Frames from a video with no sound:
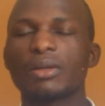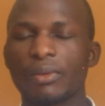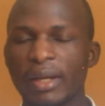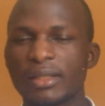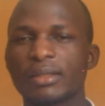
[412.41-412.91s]

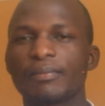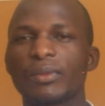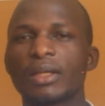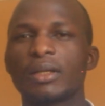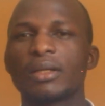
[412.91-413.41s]
right.
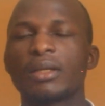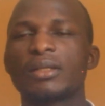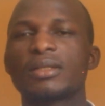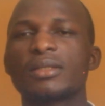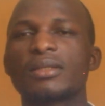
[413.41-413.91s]

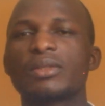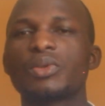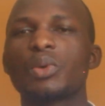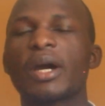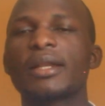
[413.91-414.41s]
It is,
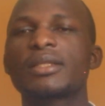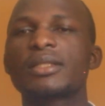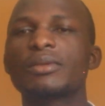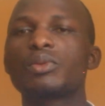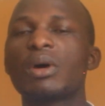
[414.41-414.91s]
you can
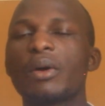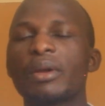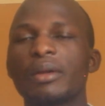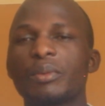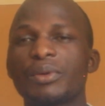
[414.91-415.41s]
still do
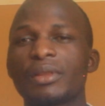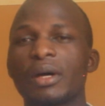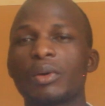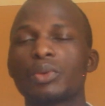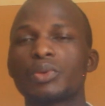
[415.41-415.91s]
away
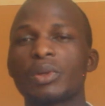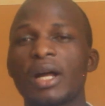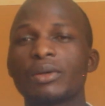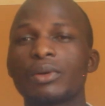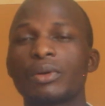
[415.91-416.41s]
without
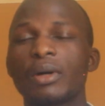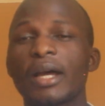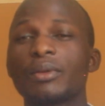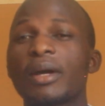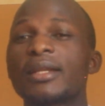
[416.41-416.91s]
alcohol
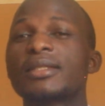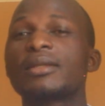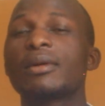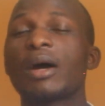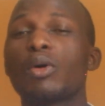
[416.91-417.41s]
and you can
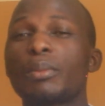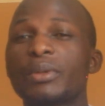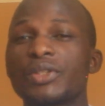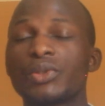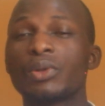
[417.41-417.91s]
still
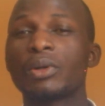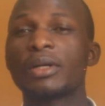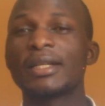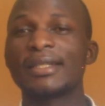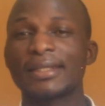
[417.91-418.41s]
accomplish your
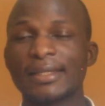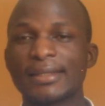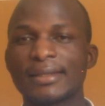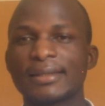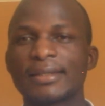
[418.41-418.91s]

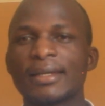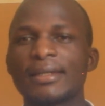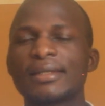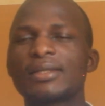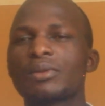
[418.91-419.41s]
tasks.
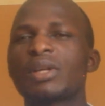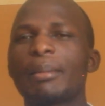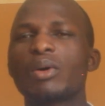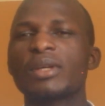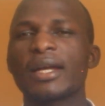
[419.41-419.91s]
This is not
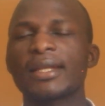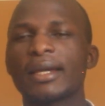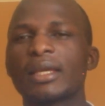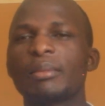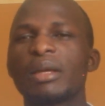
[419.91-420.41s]
about attacking